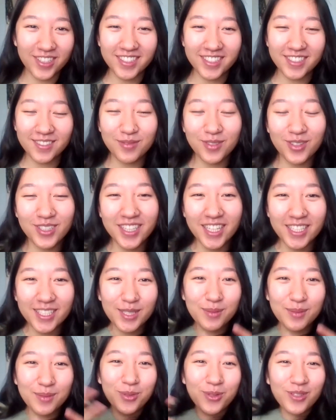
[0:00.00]
what's the more like
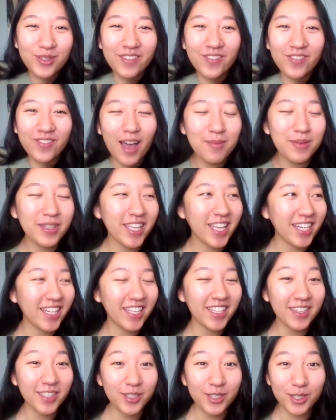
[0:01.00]
spooky vibe and
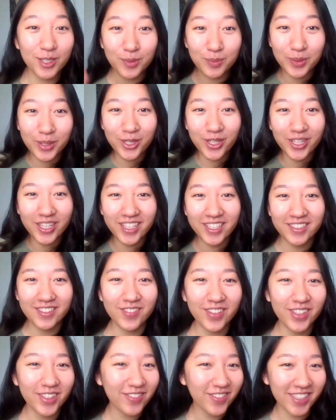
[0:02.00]
getting in the spirit
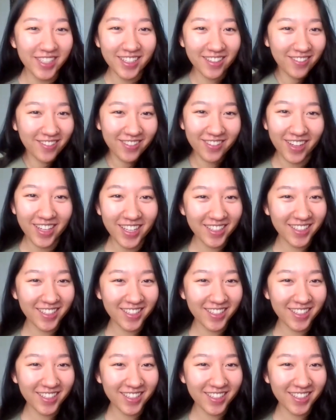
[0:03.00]
of giving? Right?